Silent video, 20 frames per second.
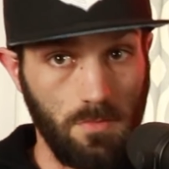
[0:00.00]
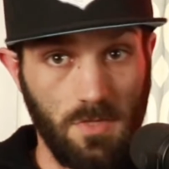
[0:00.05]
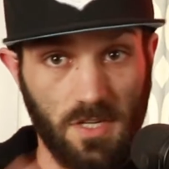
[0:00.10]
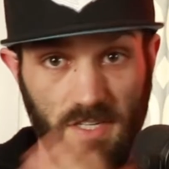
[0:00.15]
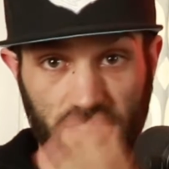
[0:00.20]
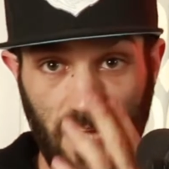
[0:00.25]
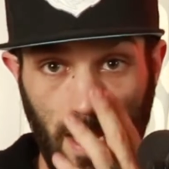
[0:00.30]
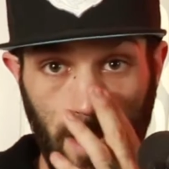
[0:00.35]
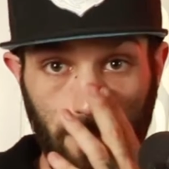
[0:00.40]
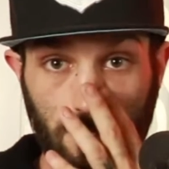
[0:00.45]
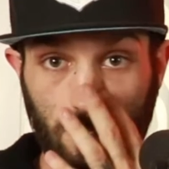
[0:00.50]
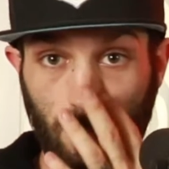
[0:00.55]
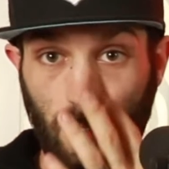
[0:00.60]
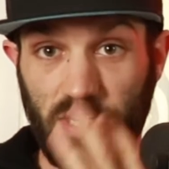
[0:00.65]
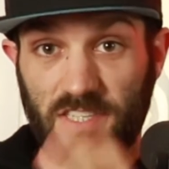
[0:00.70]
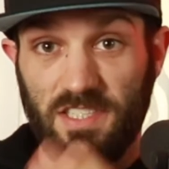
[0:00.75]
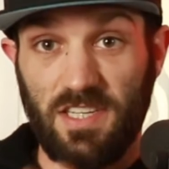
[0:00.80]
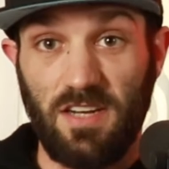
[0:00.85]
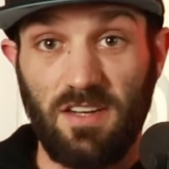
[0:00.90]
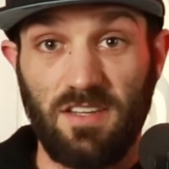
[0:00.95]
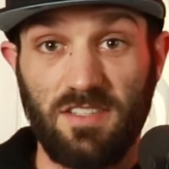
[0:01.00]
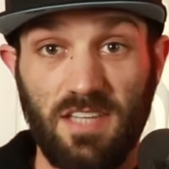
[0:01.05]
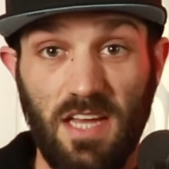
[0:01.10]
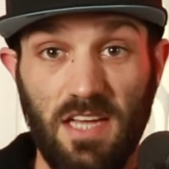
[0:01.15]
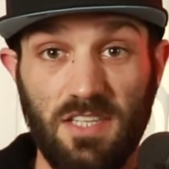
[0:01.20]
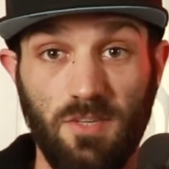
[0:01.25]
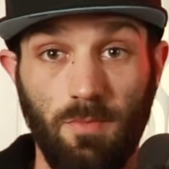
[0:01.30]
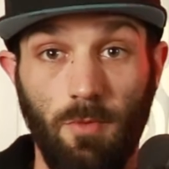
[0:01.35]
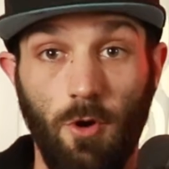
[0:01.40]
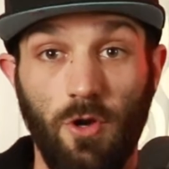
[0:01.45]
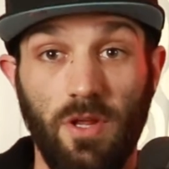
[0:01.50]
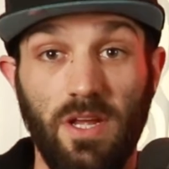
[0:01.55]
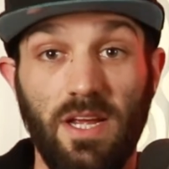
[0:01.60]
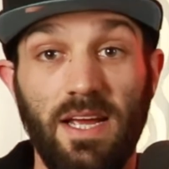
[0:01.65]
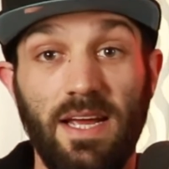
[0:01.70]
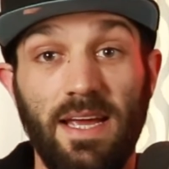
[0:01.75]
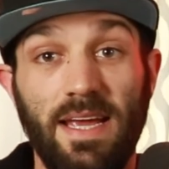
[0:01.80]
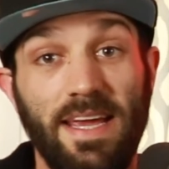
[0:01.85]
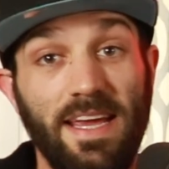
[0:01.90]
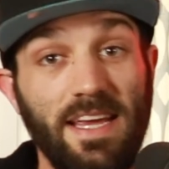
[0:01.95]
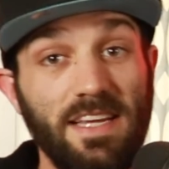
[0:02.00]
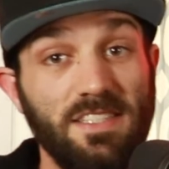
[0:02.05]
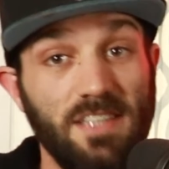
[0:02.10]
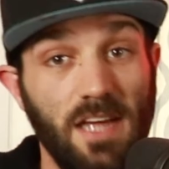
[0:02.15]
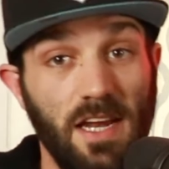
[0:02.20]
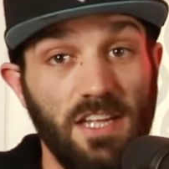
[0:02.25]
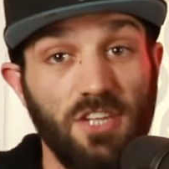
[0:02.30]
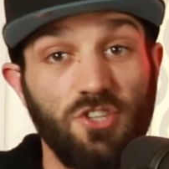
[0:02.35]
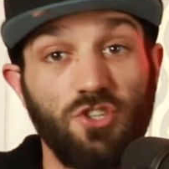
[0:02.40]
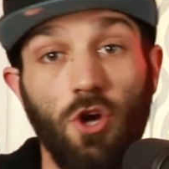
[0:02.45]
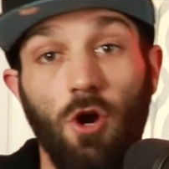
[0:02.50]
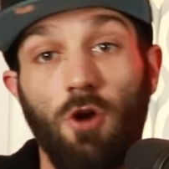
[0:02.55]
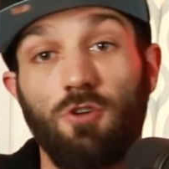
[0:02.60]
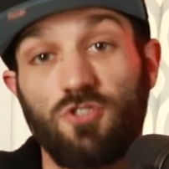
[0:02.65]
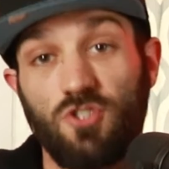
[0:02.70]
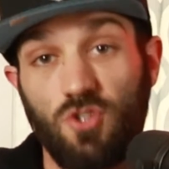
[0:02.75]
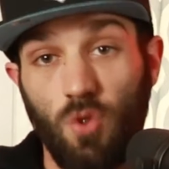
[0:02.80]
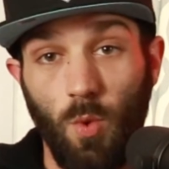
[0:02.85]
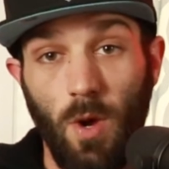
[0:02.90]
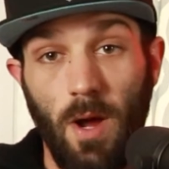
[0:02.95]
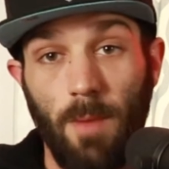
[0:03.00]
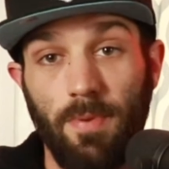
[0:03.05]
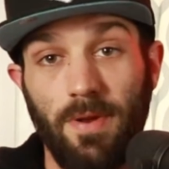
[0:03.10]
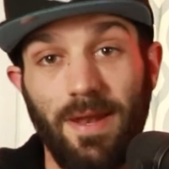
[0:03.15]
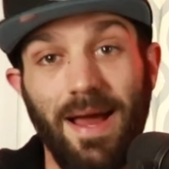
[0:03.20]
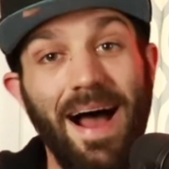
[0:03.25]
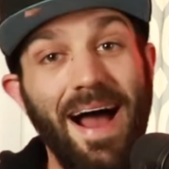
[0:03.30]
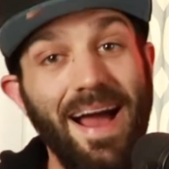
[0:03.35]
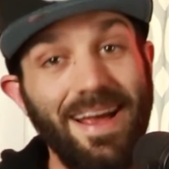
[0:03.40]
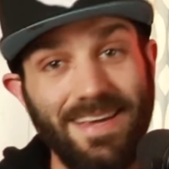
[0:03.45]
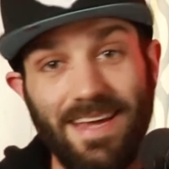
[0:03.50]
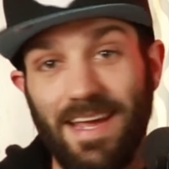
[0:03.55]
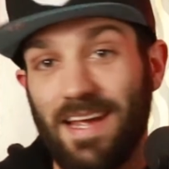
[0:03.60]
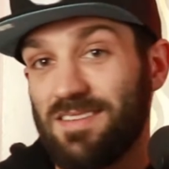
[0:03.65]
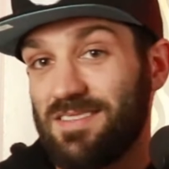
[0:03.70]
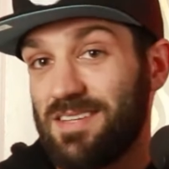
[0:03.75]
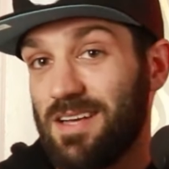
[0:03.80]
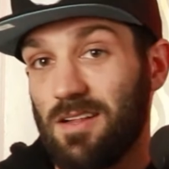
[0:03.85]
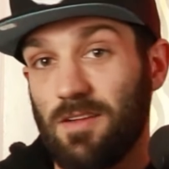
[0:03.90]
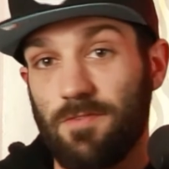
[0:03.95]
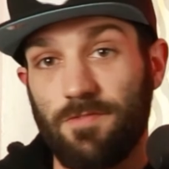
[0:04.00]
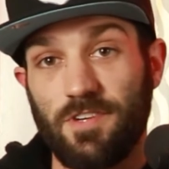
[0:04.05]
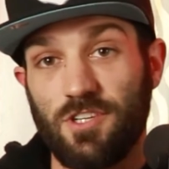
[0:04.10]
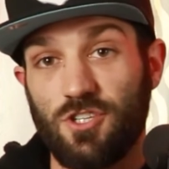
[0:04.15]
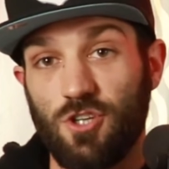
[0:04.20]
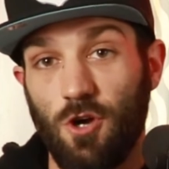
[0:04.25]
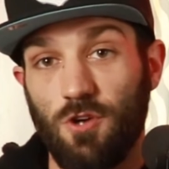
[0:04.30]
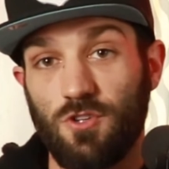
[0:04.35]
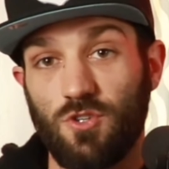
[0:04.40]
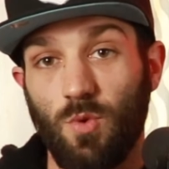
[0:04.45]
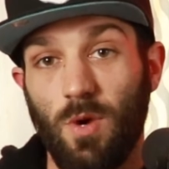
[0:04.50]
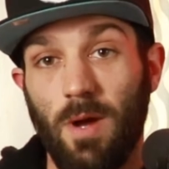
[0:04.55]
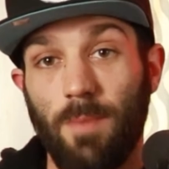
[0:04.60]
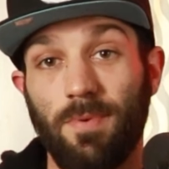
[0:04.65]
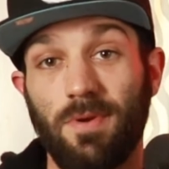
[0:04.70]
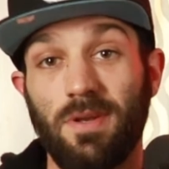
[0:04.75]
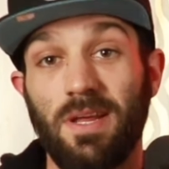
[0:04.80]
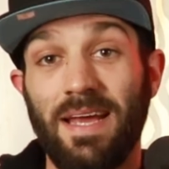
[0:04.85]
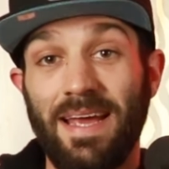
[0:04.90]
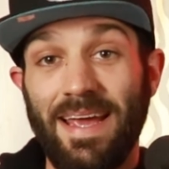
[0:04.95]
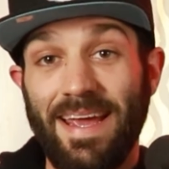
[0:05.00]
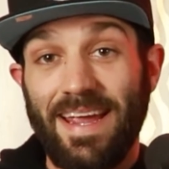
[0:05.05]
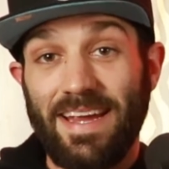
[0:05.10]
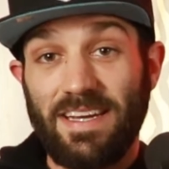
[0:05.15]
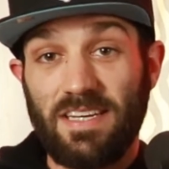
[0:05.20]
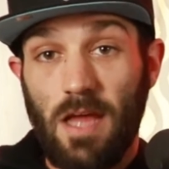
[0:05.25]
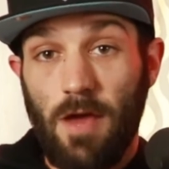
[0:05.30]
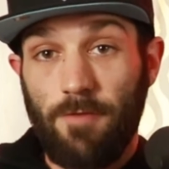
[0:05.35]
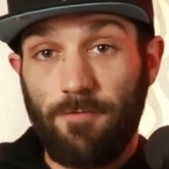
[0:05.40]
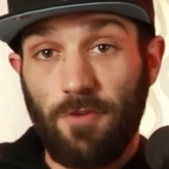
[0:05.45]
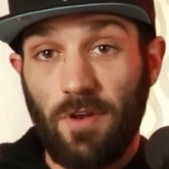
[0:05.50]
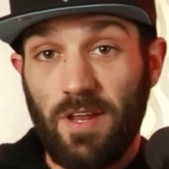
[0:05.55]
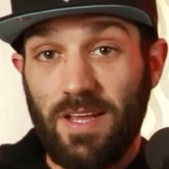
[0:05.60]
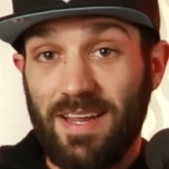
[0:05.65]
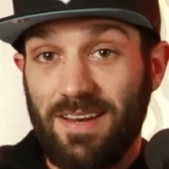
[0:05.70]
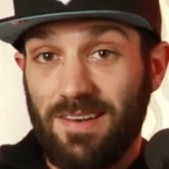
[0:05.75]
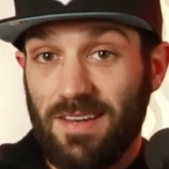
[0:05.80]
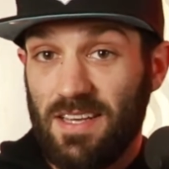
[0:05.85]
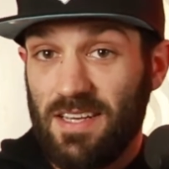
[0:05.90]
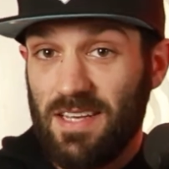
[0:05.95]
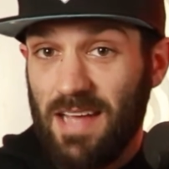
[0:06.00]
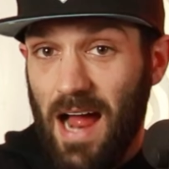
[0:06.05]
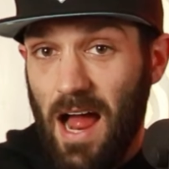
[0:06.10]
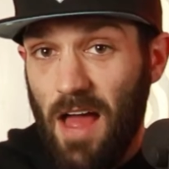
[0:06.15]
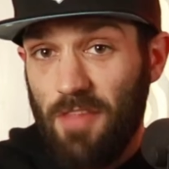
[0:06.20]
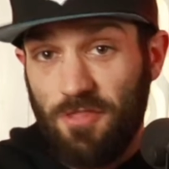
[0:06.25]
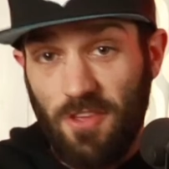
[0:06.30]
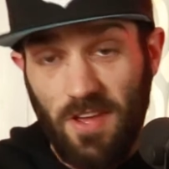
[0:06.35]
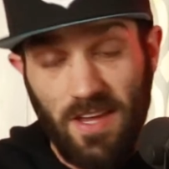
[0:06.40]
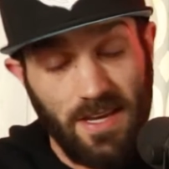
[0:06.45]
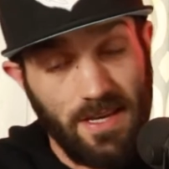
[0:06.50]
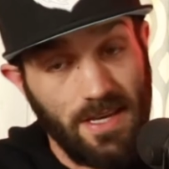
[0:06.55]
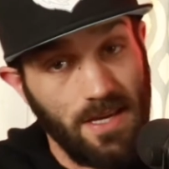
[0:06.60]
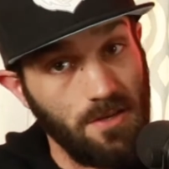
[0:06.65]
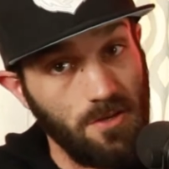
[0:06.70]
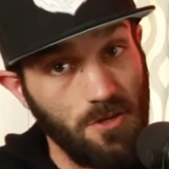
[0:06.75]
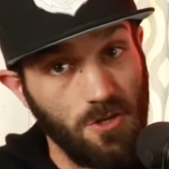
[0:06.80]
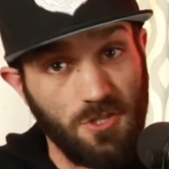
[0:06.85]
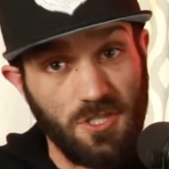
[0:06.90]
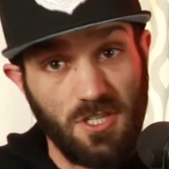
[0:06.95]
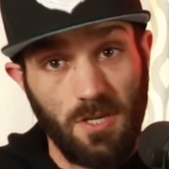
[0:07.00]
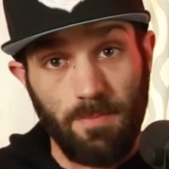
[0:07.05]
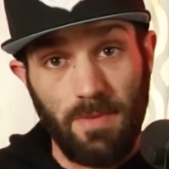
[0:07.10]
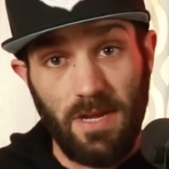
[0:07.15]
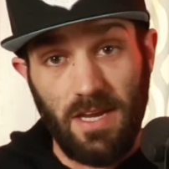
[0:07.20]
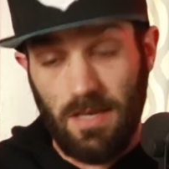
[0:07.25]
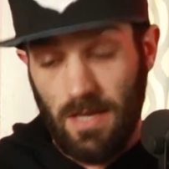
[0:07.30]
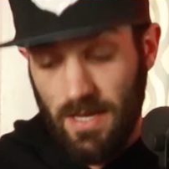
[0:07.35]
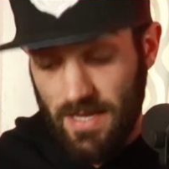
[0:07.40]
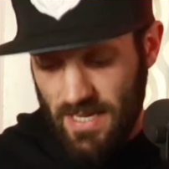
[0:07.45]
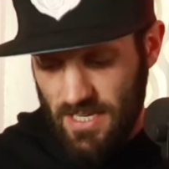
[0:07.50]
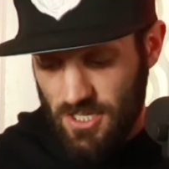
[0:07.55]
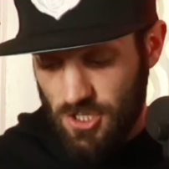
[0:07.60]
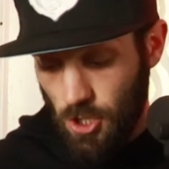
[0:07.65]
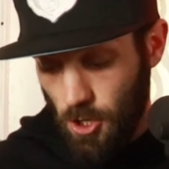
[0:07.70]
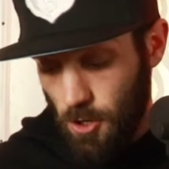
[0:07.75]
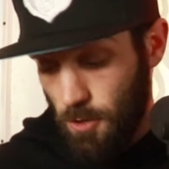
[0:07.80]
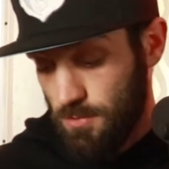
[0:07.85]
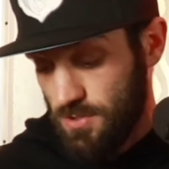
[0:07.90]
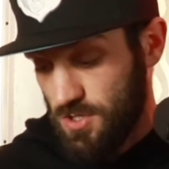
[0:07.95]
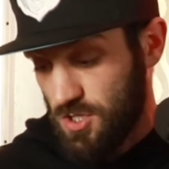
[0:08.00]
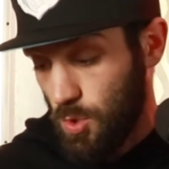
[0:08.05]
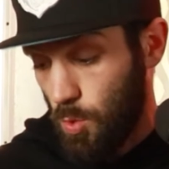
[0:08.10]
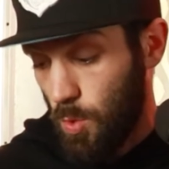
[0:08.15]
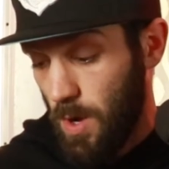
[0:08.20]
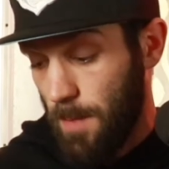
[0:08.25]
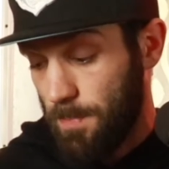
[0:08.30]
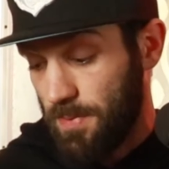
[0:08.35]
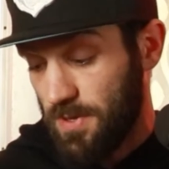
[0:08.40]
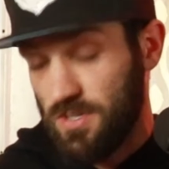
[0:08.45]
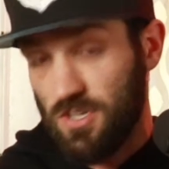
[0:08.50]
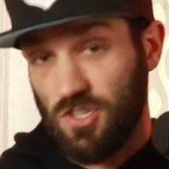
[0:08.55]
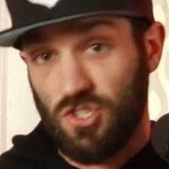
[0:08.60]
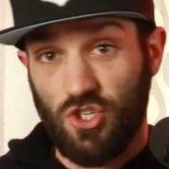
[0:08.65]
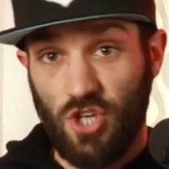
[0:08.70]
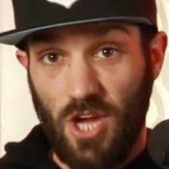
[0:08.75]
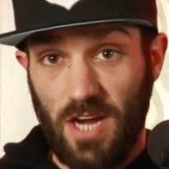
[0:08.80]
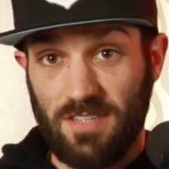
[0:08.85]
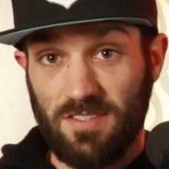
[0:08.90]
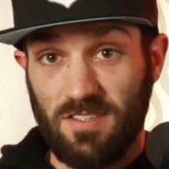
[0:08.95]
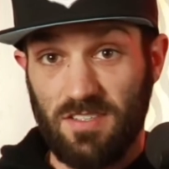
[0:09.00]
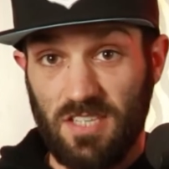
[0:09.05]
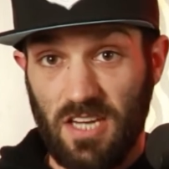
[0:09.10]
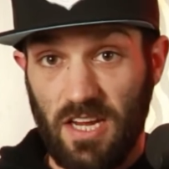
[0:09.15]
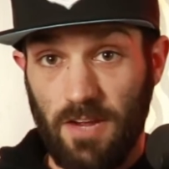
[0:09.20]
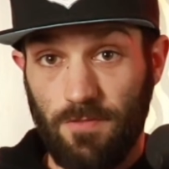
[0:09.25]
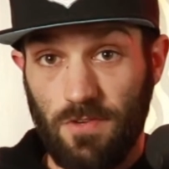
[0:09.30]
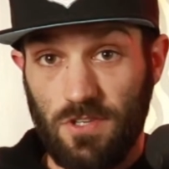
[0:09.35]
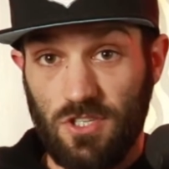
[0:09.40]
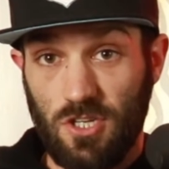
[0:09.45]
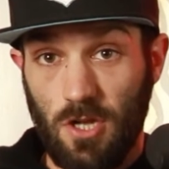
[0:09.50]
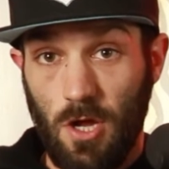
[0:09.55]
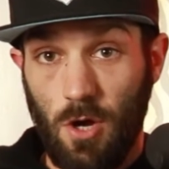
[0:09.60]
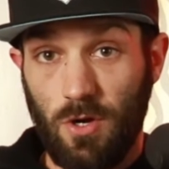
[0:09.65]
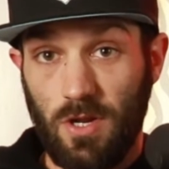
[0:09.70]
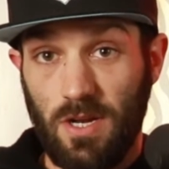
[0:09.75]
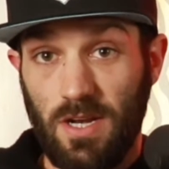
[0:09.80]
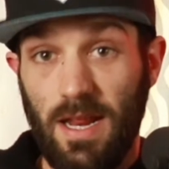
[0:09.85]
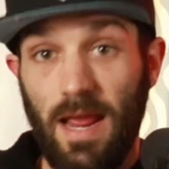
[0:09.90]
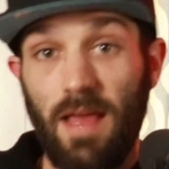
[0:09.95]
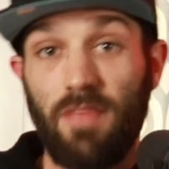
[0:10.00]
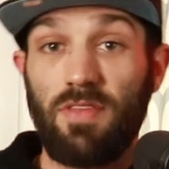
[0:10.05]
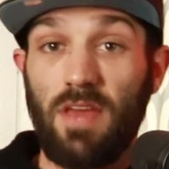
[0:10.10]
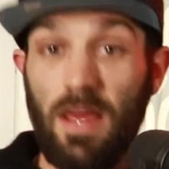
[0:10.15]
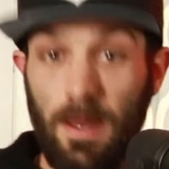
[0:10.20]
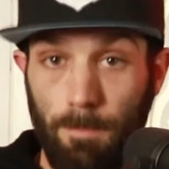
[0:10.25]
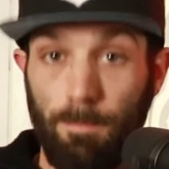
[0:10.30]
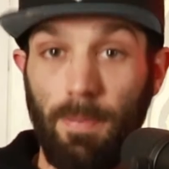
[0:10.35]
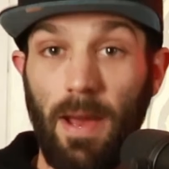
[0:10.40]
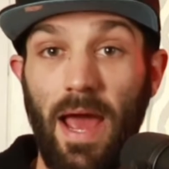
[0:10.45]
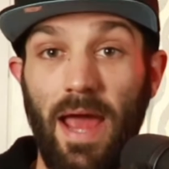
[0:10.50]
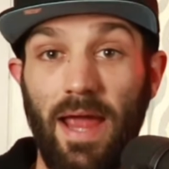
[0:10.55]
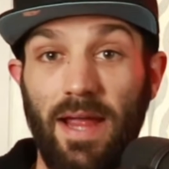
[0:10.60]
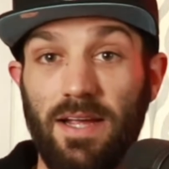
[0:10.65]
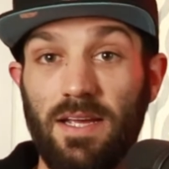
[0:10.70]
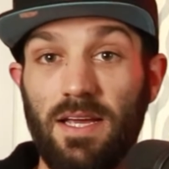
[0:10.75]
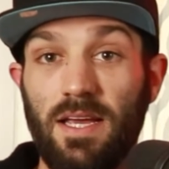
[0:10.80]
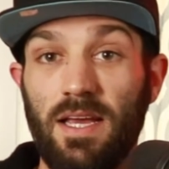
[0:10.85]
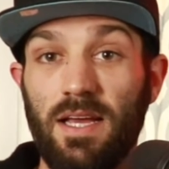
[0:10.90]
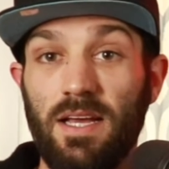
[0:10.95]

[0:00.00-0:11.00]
the same as what he said in his testimony. He said he charged the weapon. I can't tell if he charged the weapon. He definitely, at least, I think it looks to me like he turns the weapon to check to see if it's loaded and then bang.